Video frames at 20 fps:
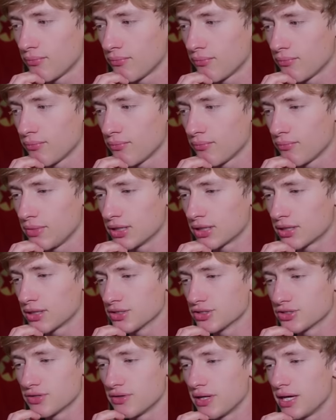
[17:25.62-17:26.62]

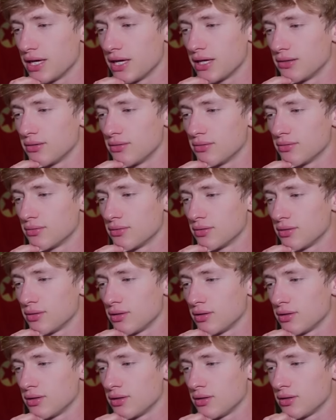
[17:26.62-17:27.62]
because then,
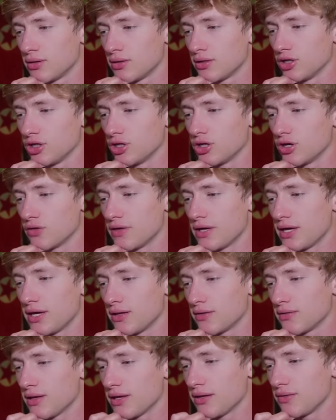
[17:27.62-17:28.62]
you know, they,
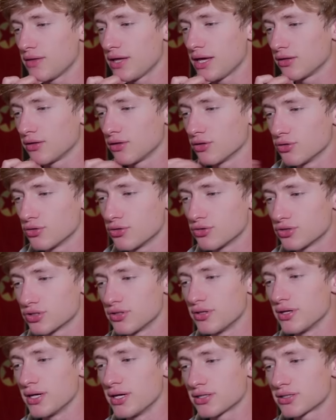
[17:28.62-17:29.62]
they, they lose
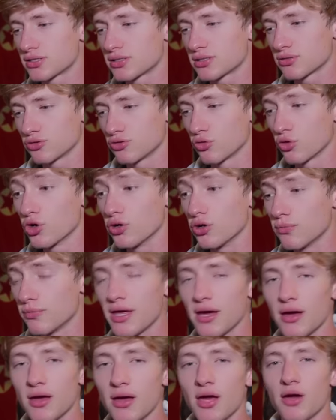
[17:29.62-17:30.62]
this group
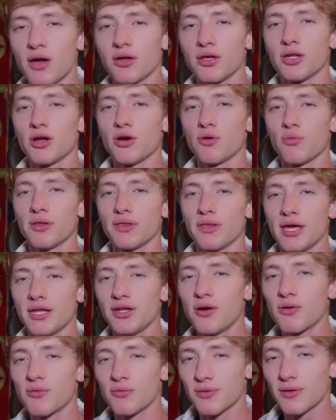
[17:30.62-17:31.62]
that, you know, when they
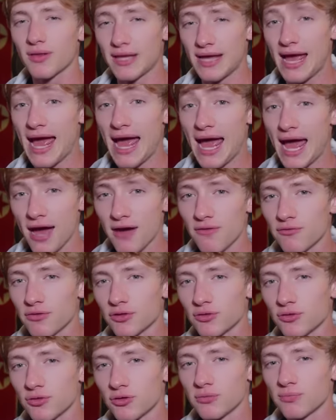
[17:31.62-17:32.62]
don't really have a
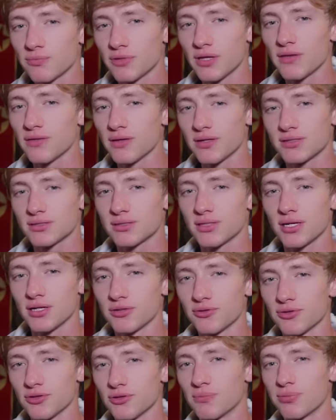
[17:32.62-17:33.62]
group, then this in
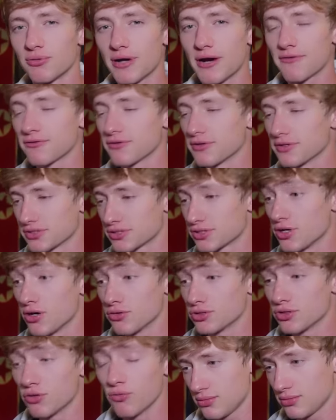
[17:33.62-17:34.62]
group preference goes
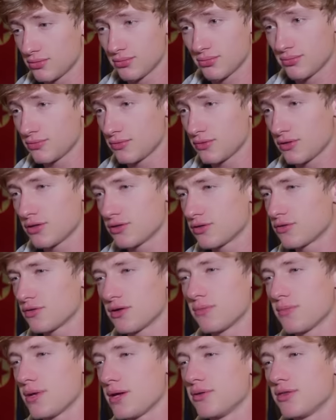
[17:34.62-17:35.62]
away. There, there,
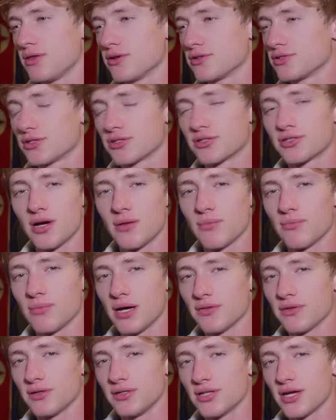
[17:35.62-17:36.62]
maybe there's just something about
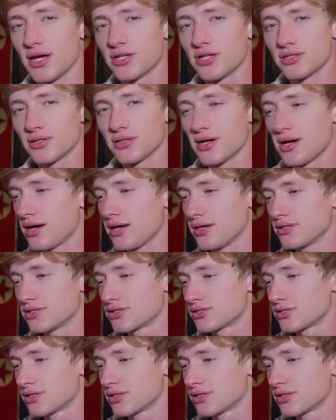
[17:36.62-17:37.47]
these Asian guys